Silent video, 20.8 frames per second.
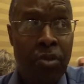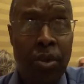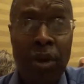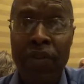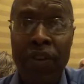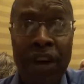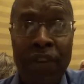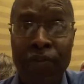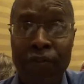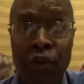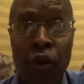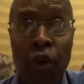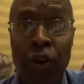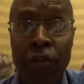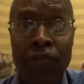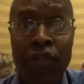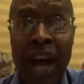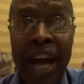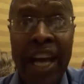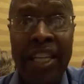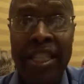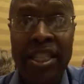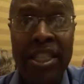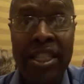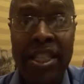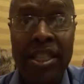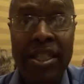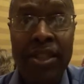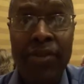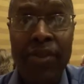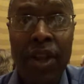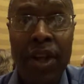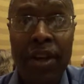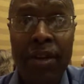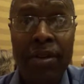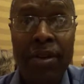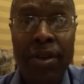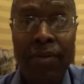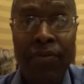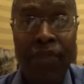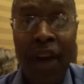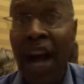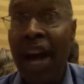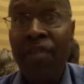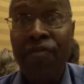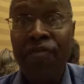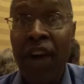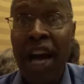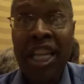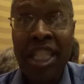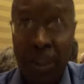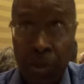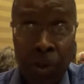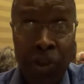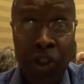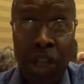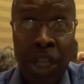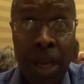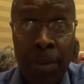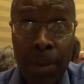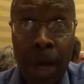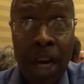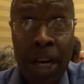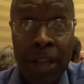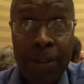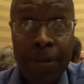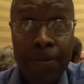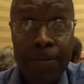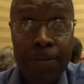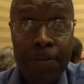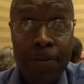we've had 4 fights, 5 fights within a month.